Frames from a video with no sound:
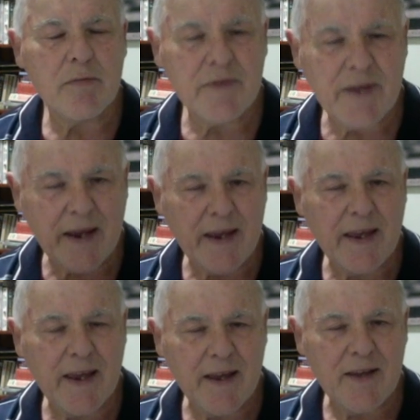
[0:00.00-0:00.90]
Take
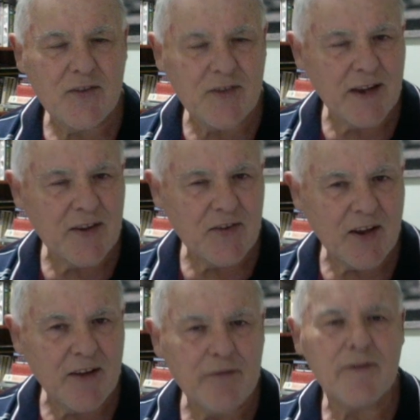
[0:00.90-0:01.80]
care, stay
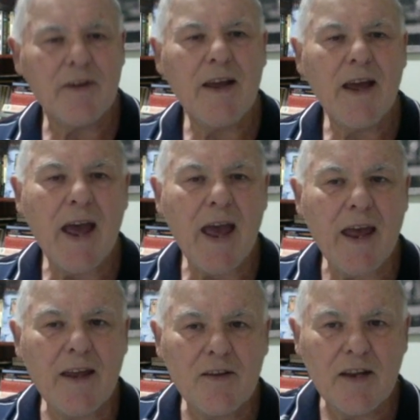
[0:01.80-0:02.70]
safe,
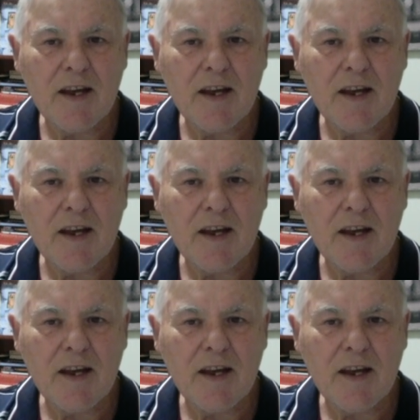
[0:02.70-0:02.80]
and